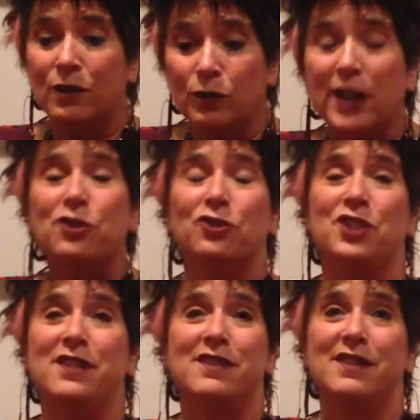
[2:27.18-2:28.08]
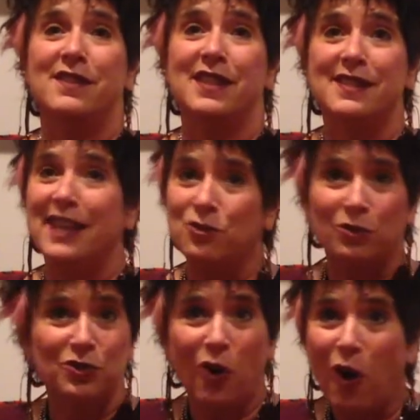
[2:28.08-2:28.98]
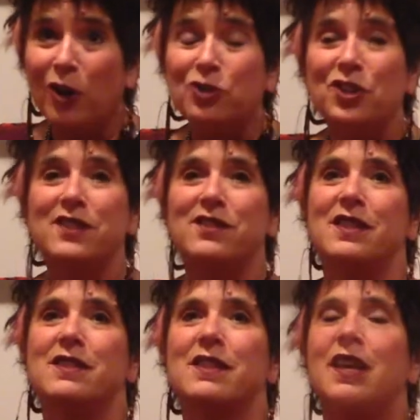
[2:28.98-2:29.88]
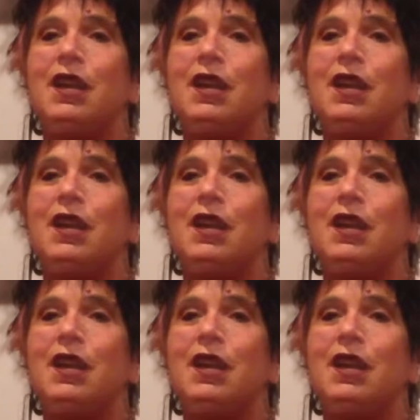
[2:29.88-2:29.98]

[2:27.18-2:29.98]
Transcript: racial justice is central to all justice.